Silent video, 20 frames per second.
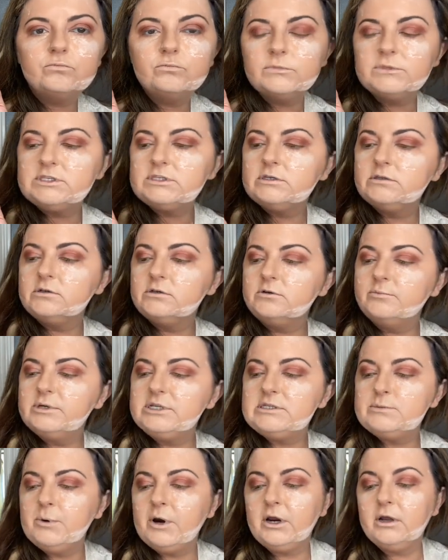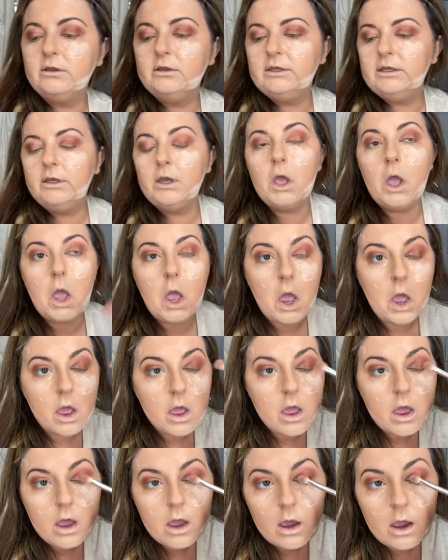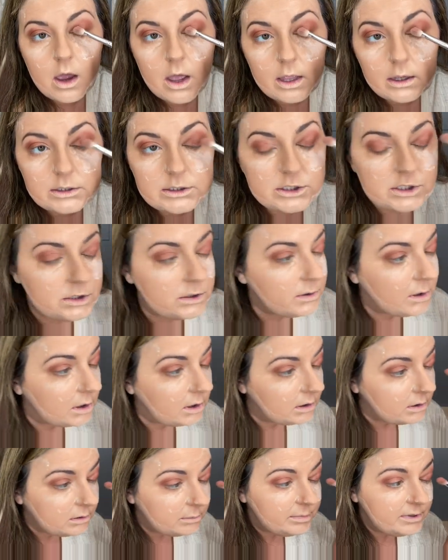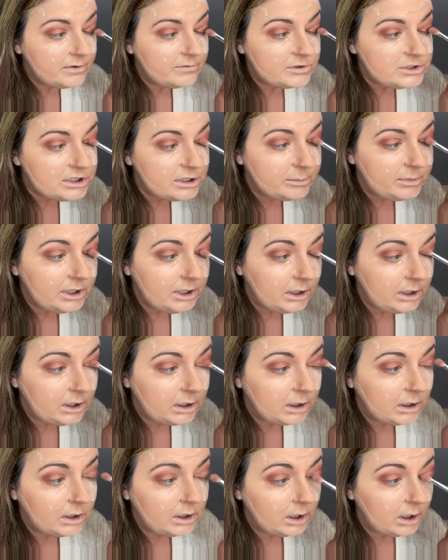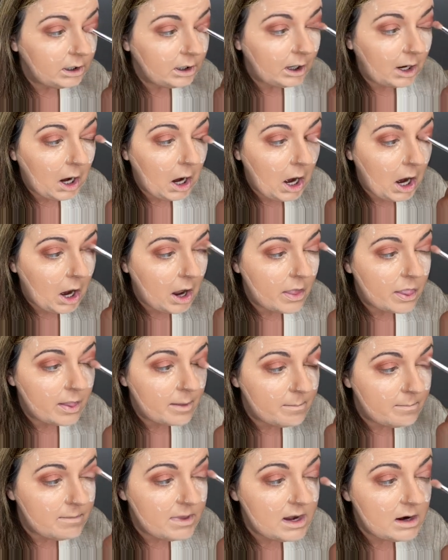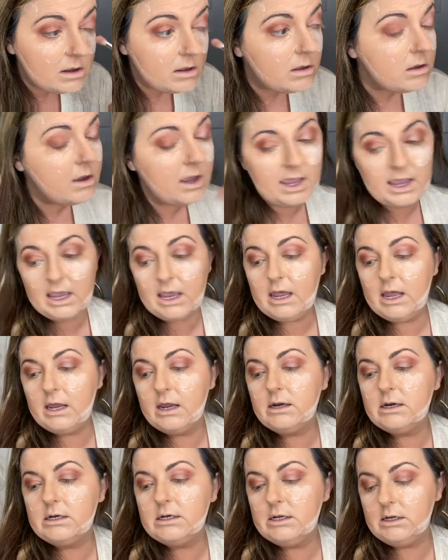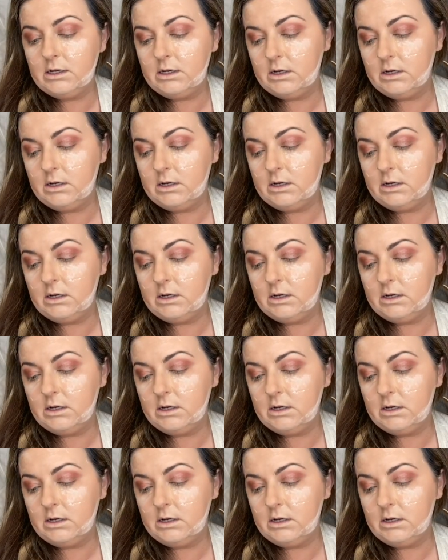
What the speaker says: It's a little bit sparkly. I like to do a little bit of shimmer on the middle and